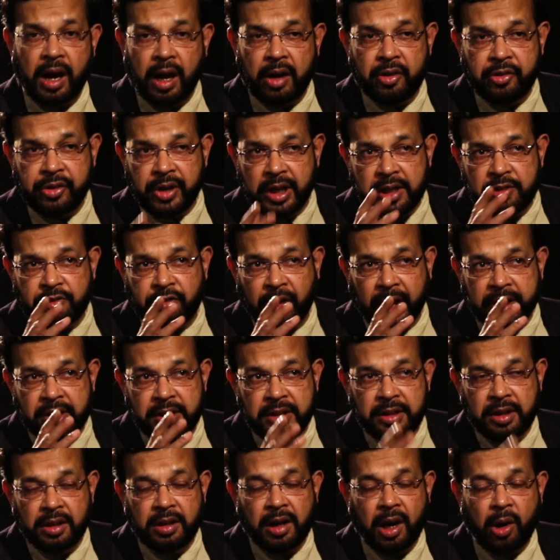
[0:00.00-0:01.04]
are really
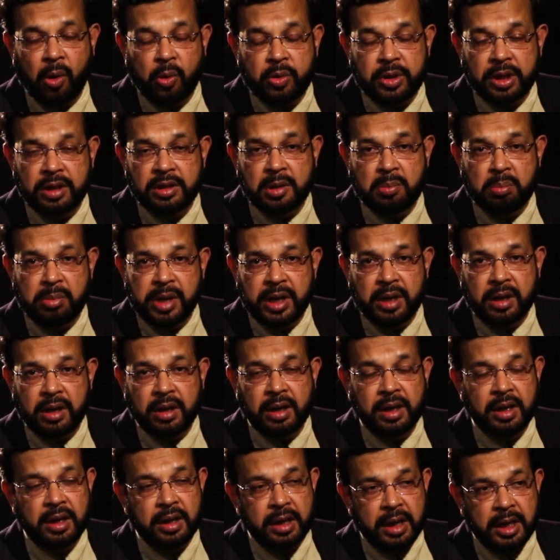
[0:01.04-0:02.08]
fighting it out in the
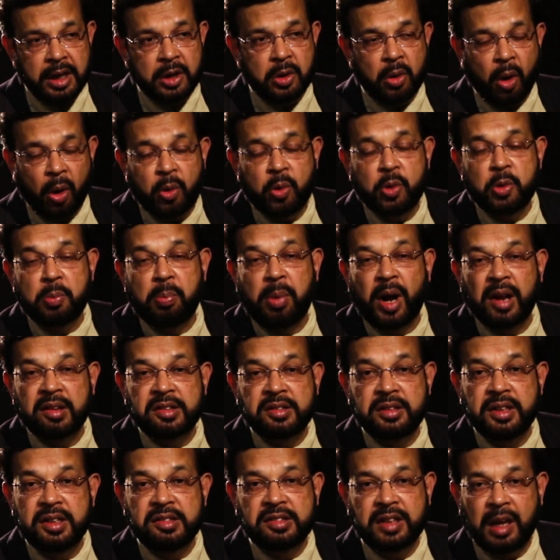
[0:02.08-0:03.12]
middle in order to
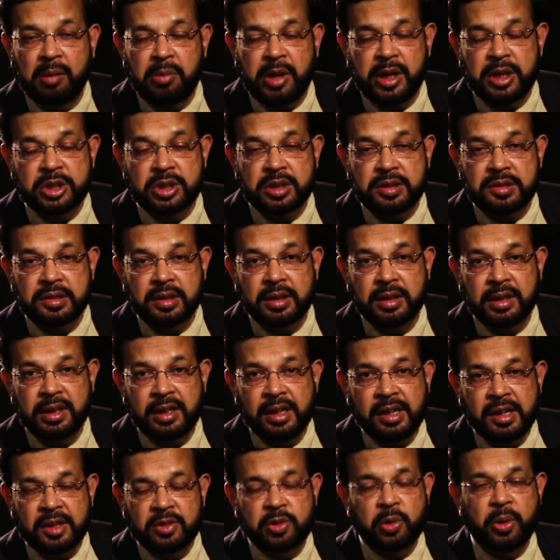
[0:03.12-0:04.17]
pass the examinations.
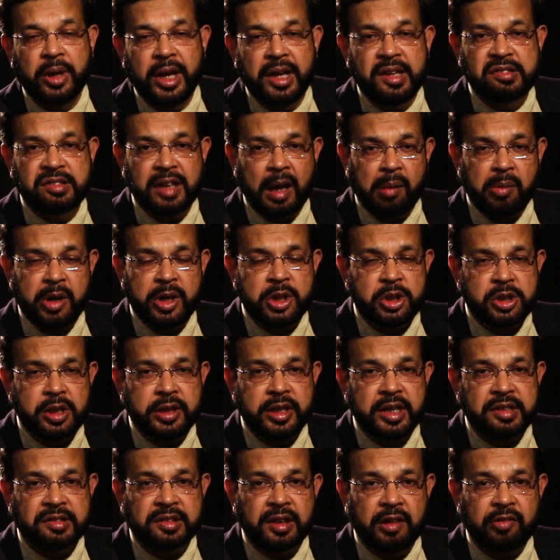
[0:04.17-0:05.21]
So examination
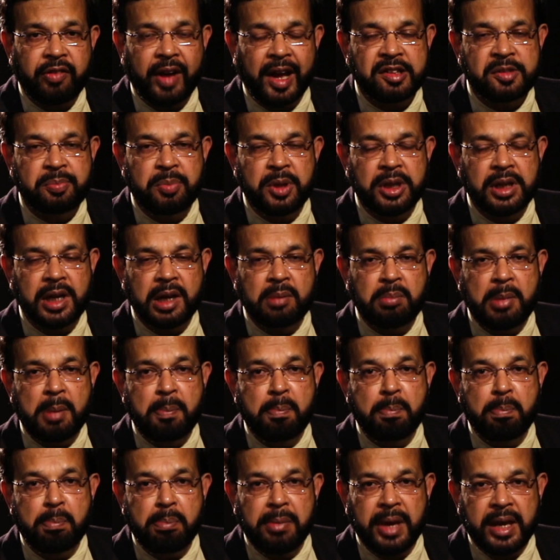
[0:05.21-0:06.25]
itself has become a
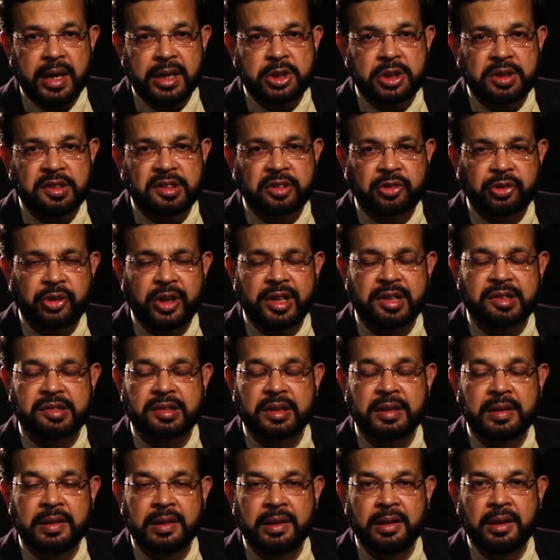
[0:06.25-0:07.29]
major
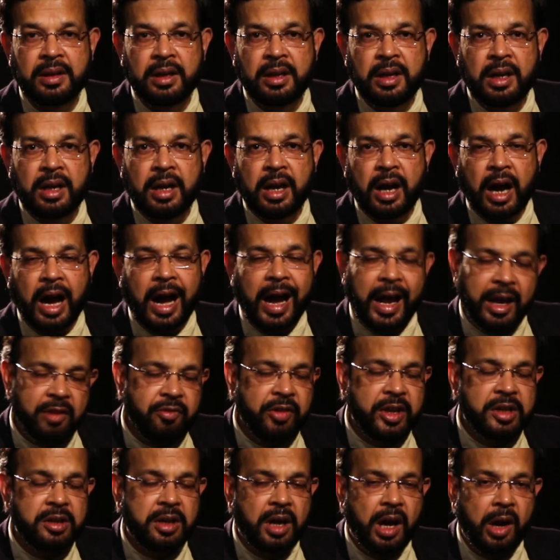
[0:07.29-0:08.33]
stress. I
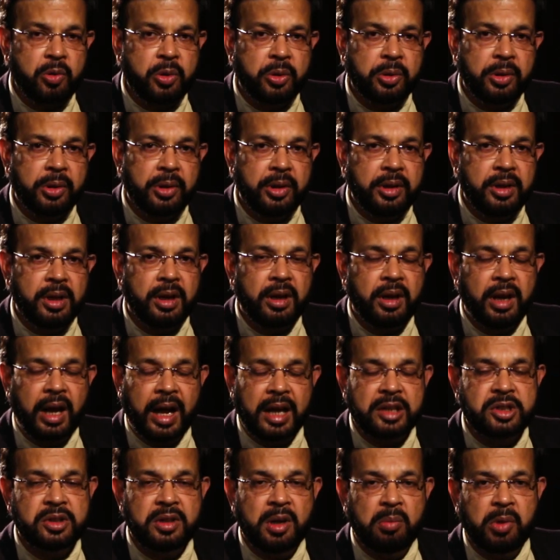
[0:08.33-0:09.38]
have encountered
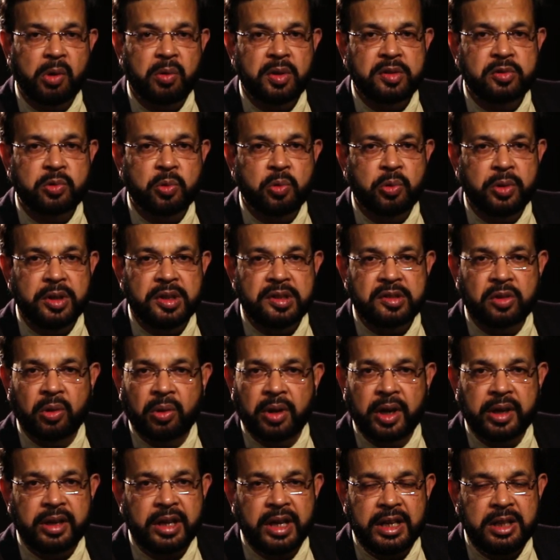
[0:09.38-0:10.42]
large number of students
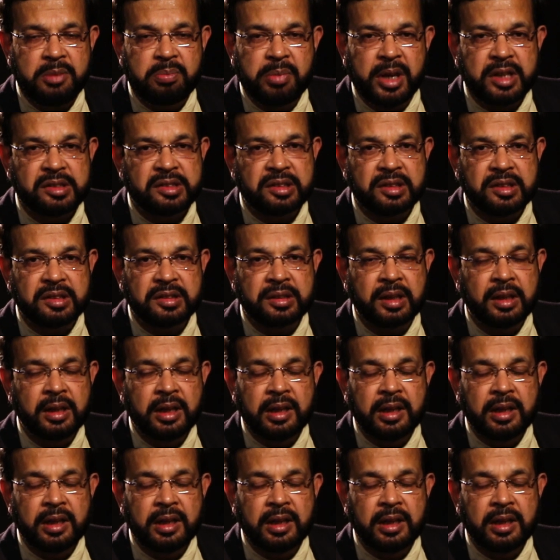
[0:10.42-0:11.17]
on a daily basis